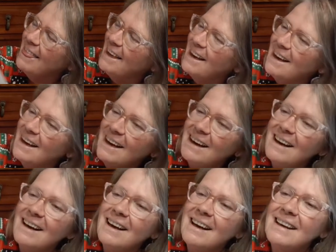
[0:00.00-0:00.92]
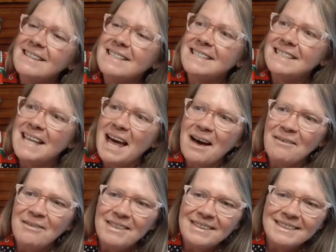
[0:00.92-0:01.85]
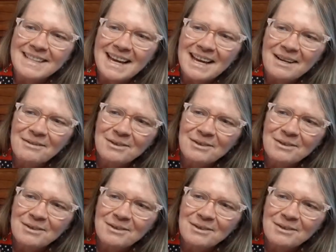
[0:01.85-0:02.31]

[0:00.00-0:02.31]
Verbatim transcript: the seventh day of